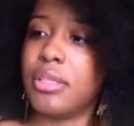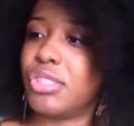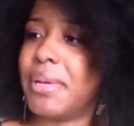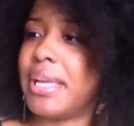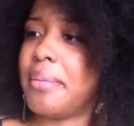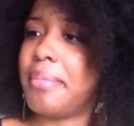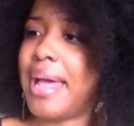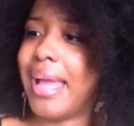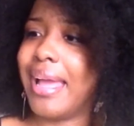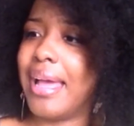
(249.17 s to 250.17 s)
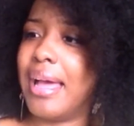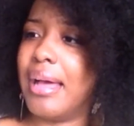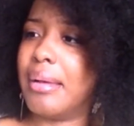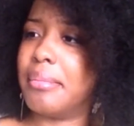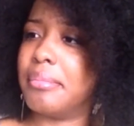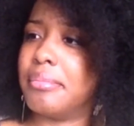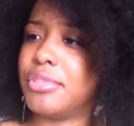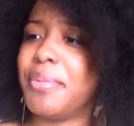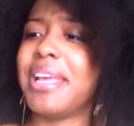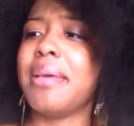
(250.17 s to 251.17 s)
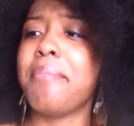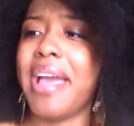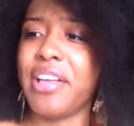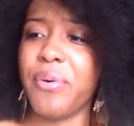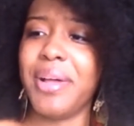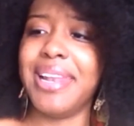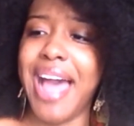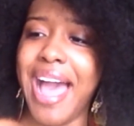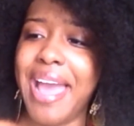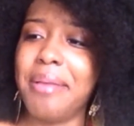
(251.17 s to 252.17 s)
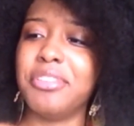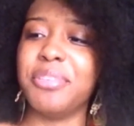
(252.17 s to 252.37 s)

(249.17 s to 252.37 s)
Jamaican black, um, Jamaican mango and lime,